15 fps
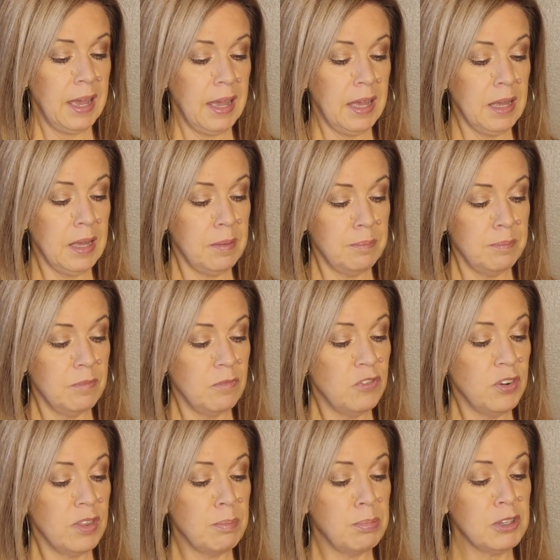
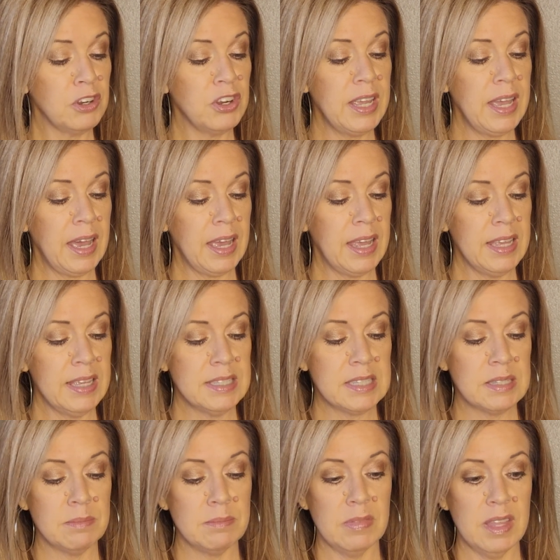for the blurry
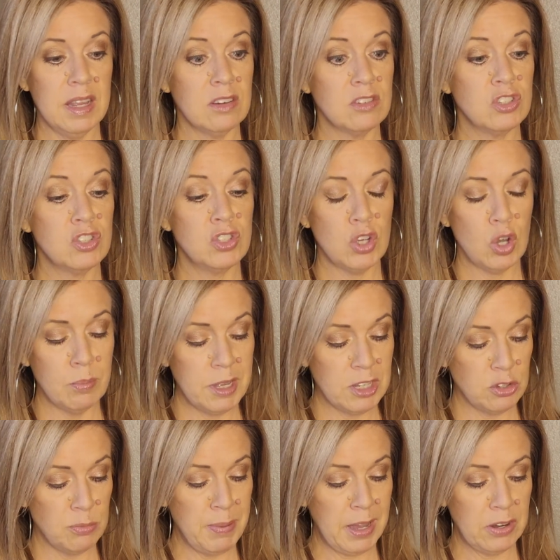eyes, they are so
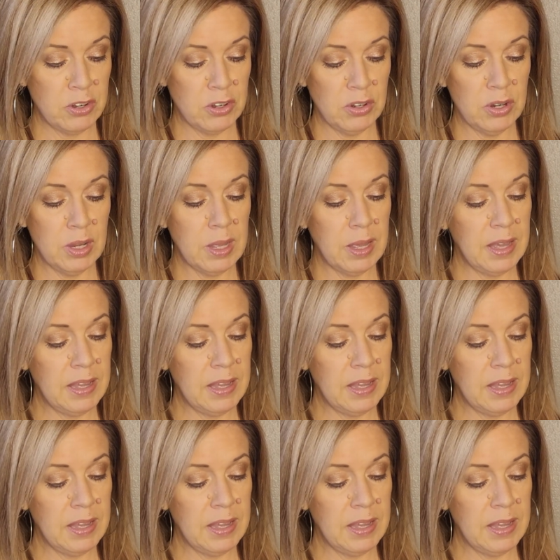much better.